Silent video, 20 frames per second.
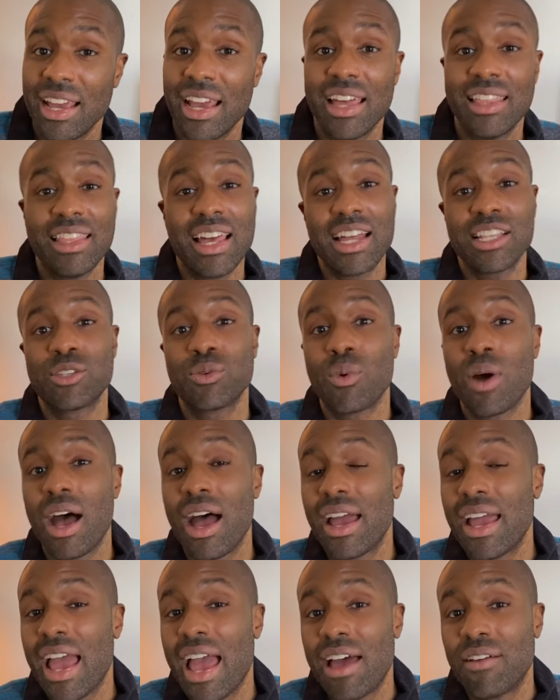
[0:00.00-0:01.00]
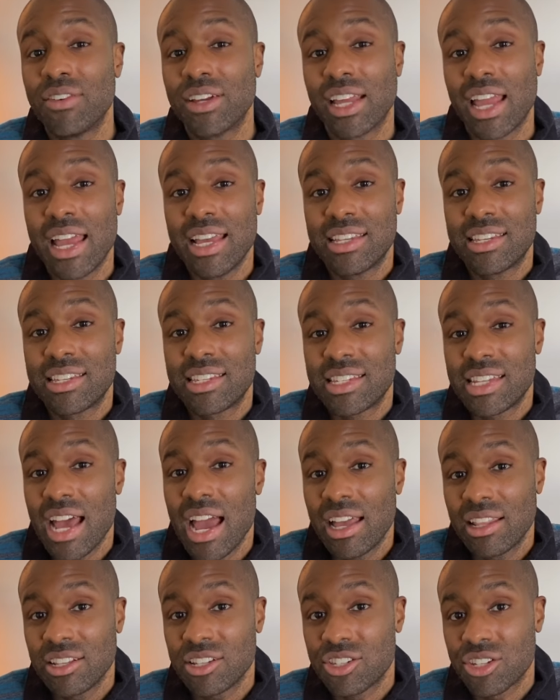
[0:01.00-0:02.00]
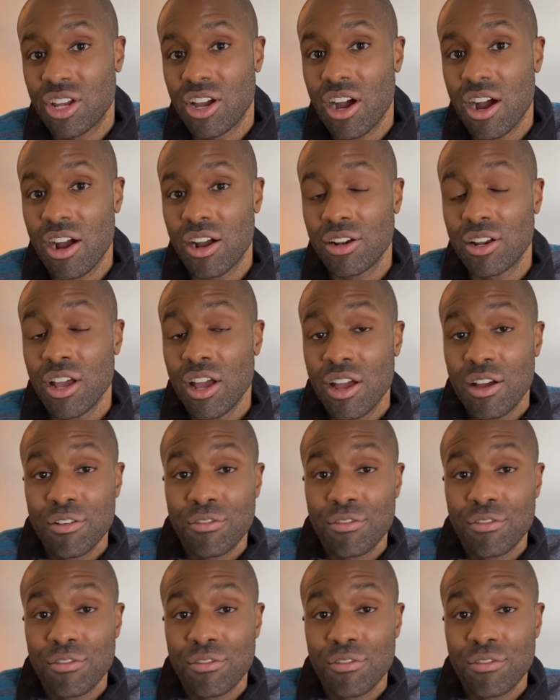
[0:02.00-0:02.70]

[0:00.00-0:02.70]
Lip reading: And that's why having a Stylus Guard